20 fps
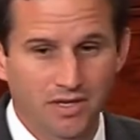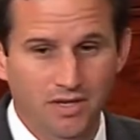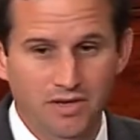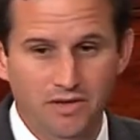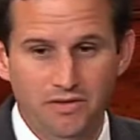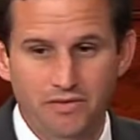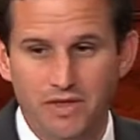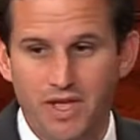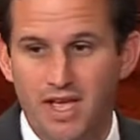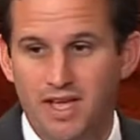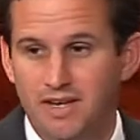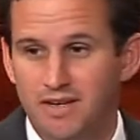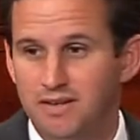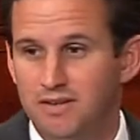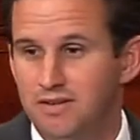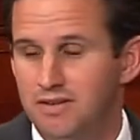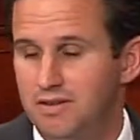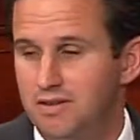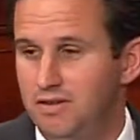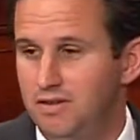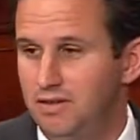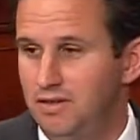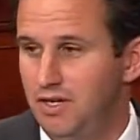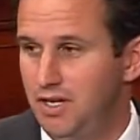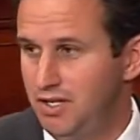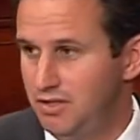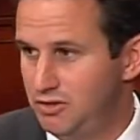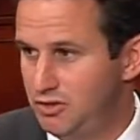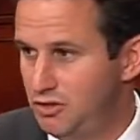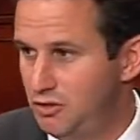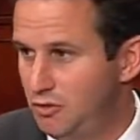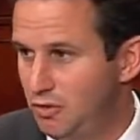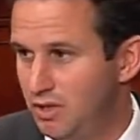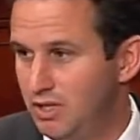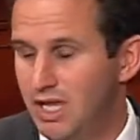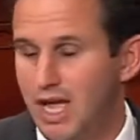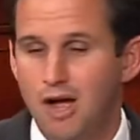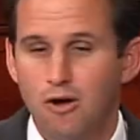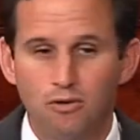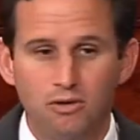than to
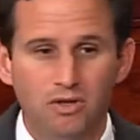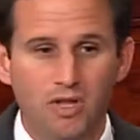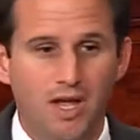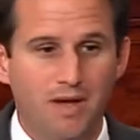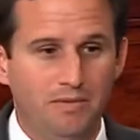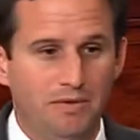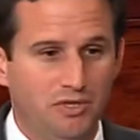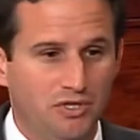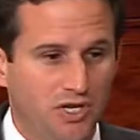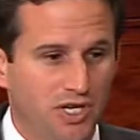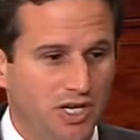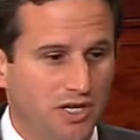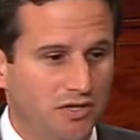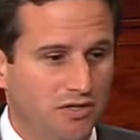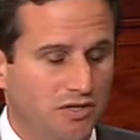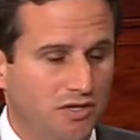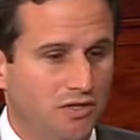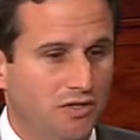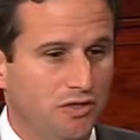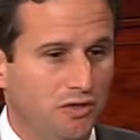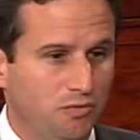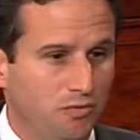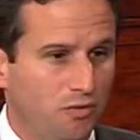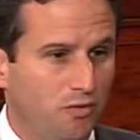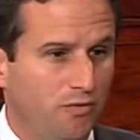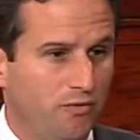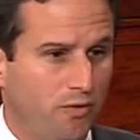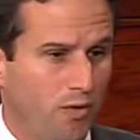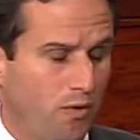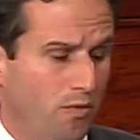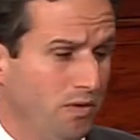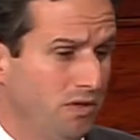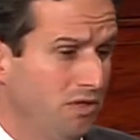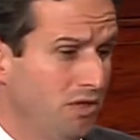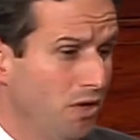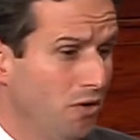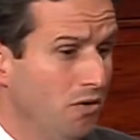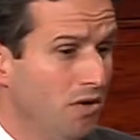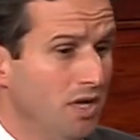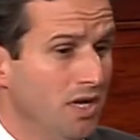allow climate change to move forward.
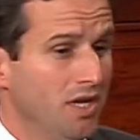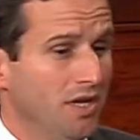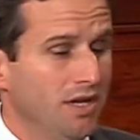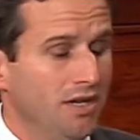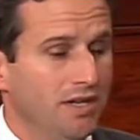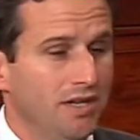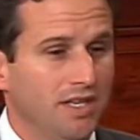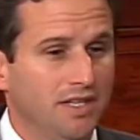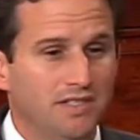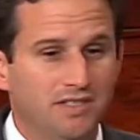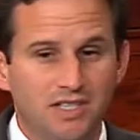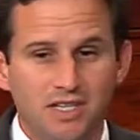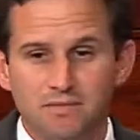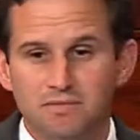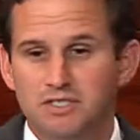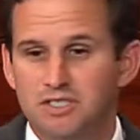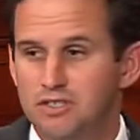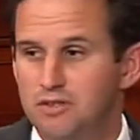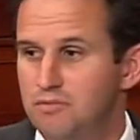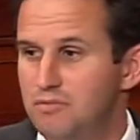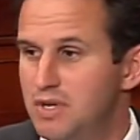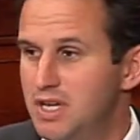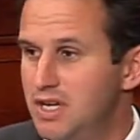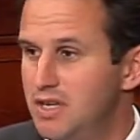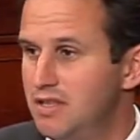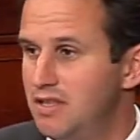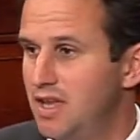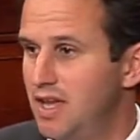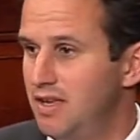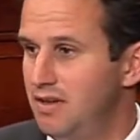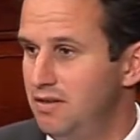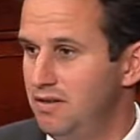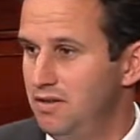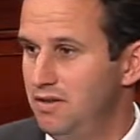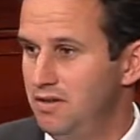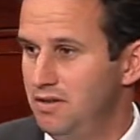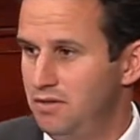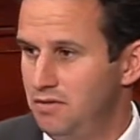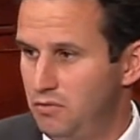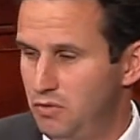So it seems to me
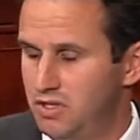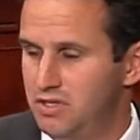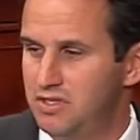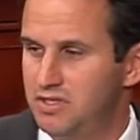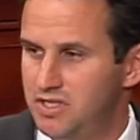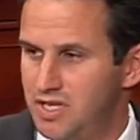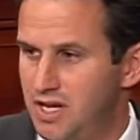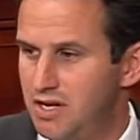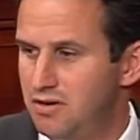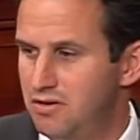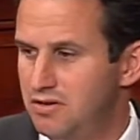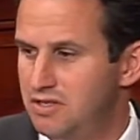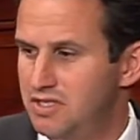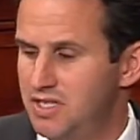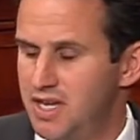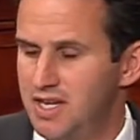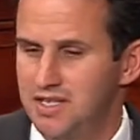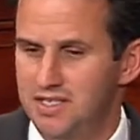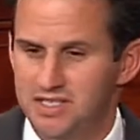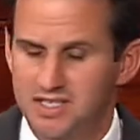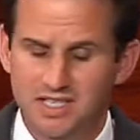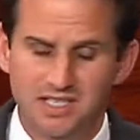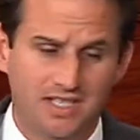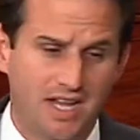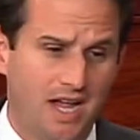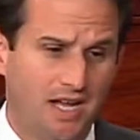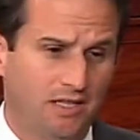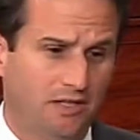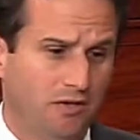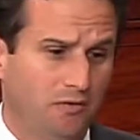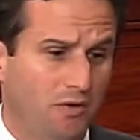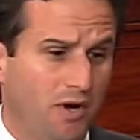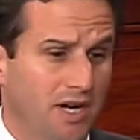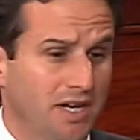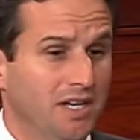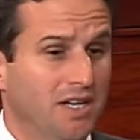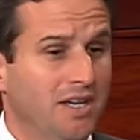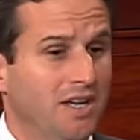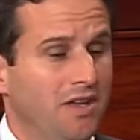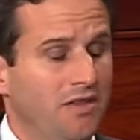that what the senator is saying is exactly right.
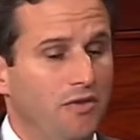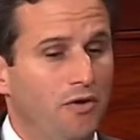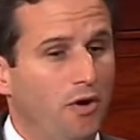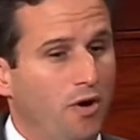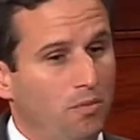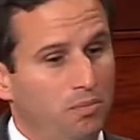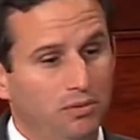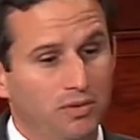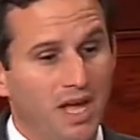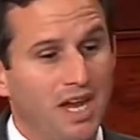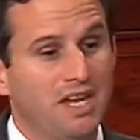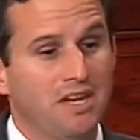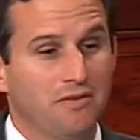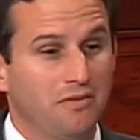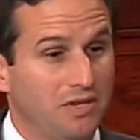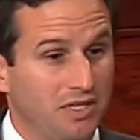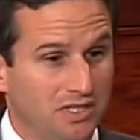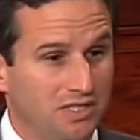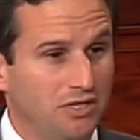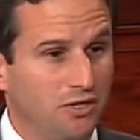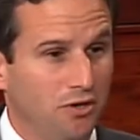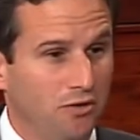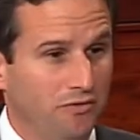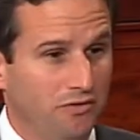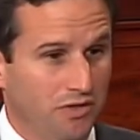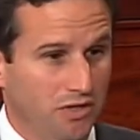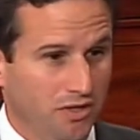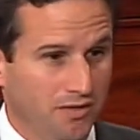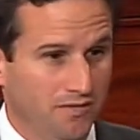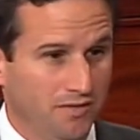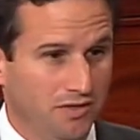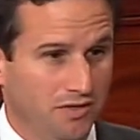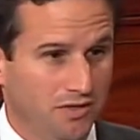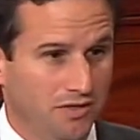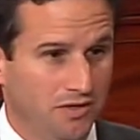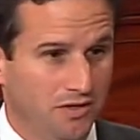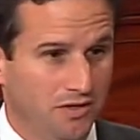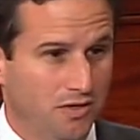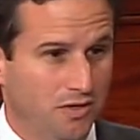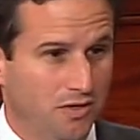There are plenty of conservatives
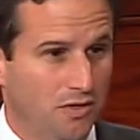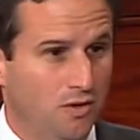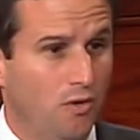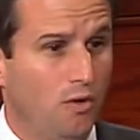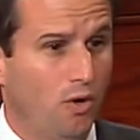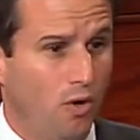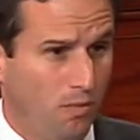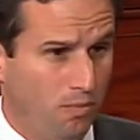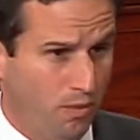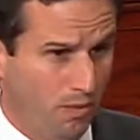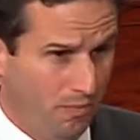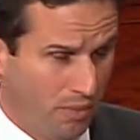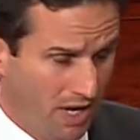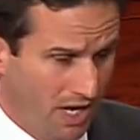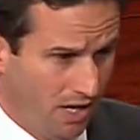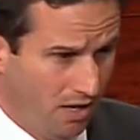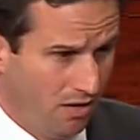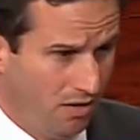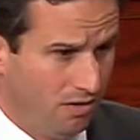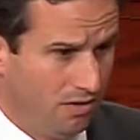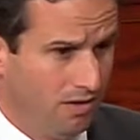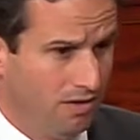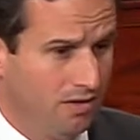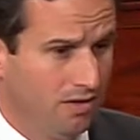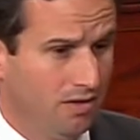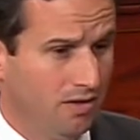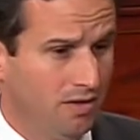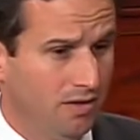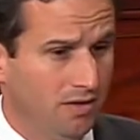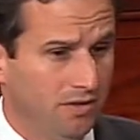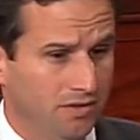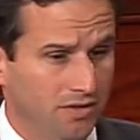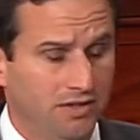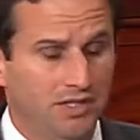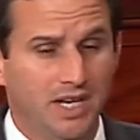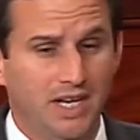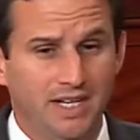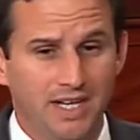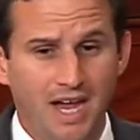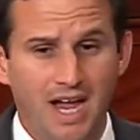who are prepared to
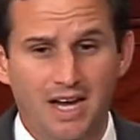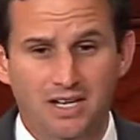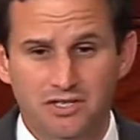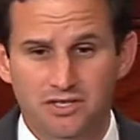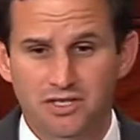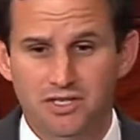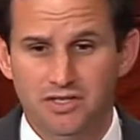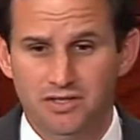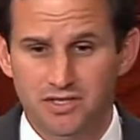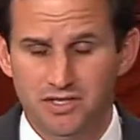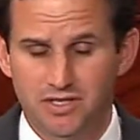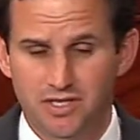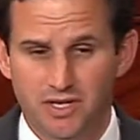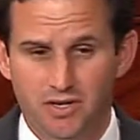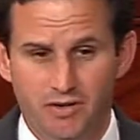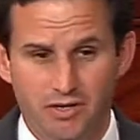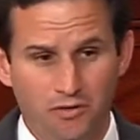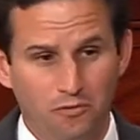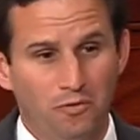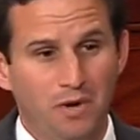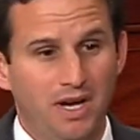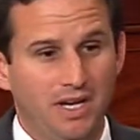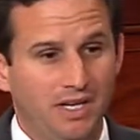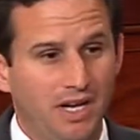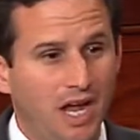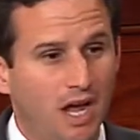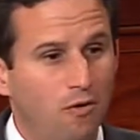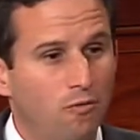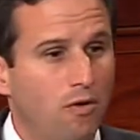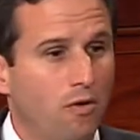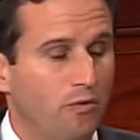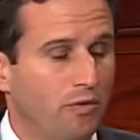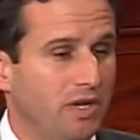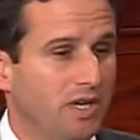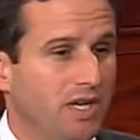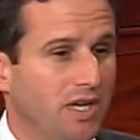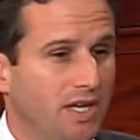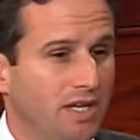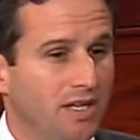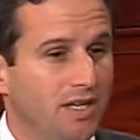take action in this area. Right now, what we
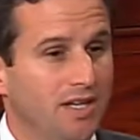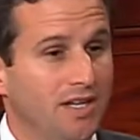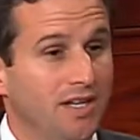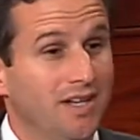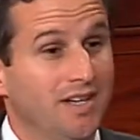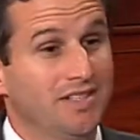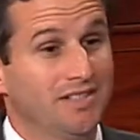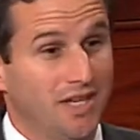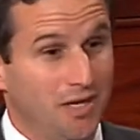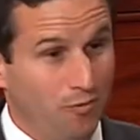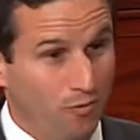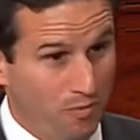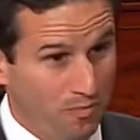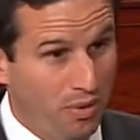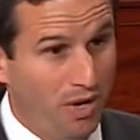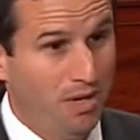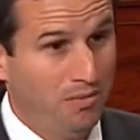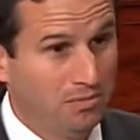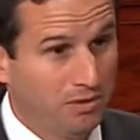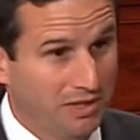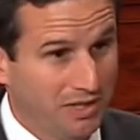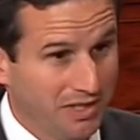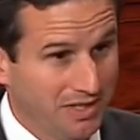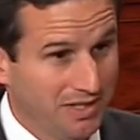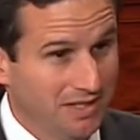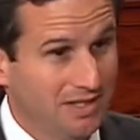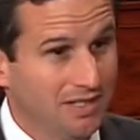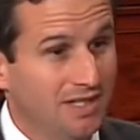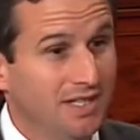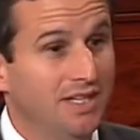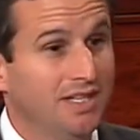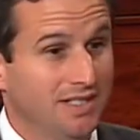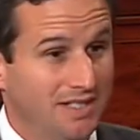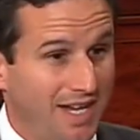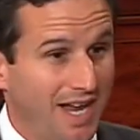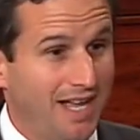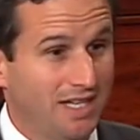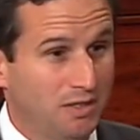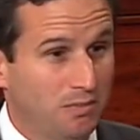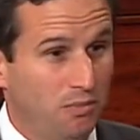need is a Republican
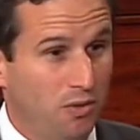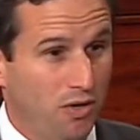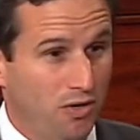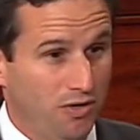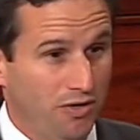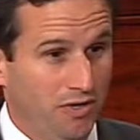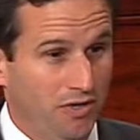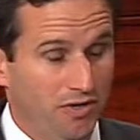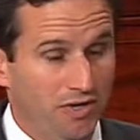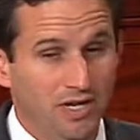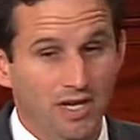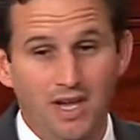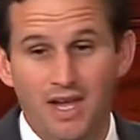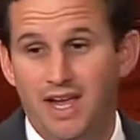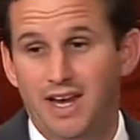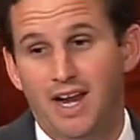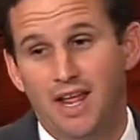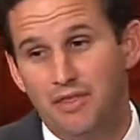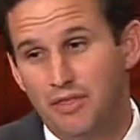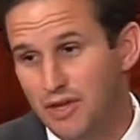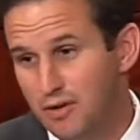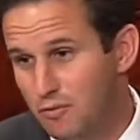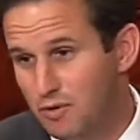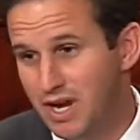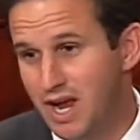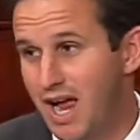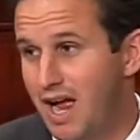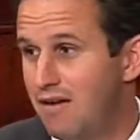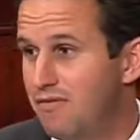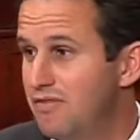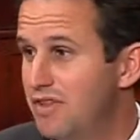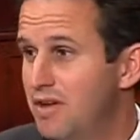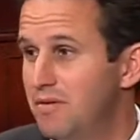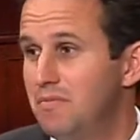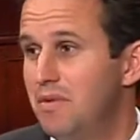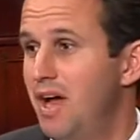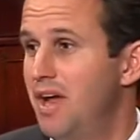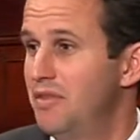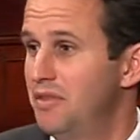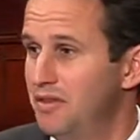dance partner. And I think we have them.
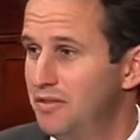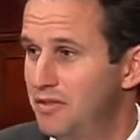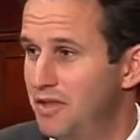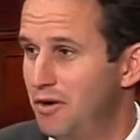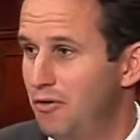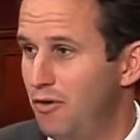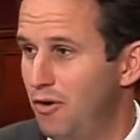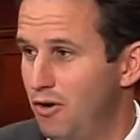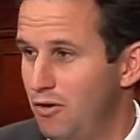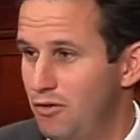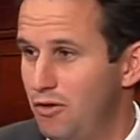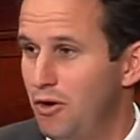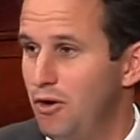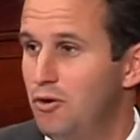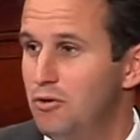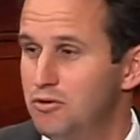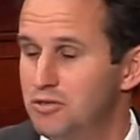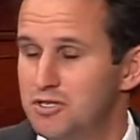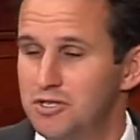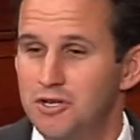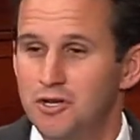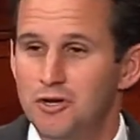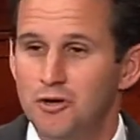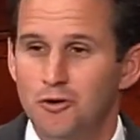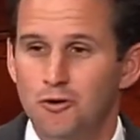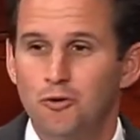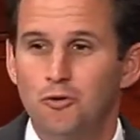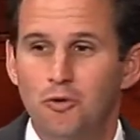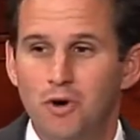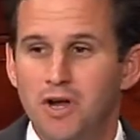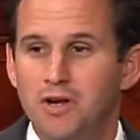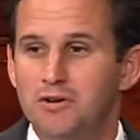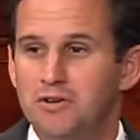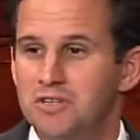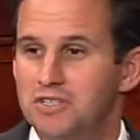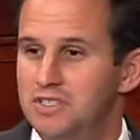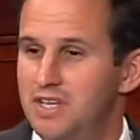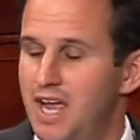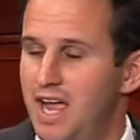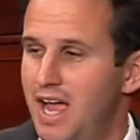I think there are those who
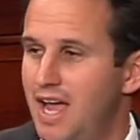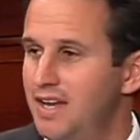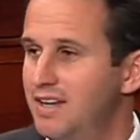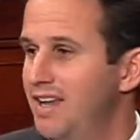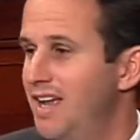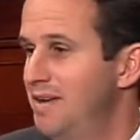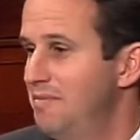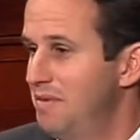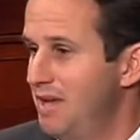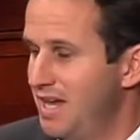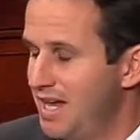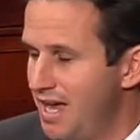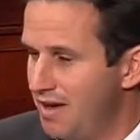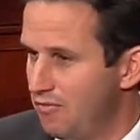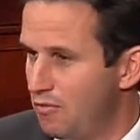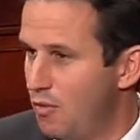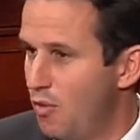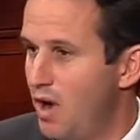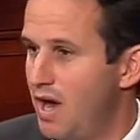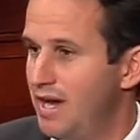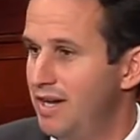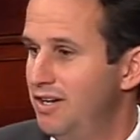understand and may have quiet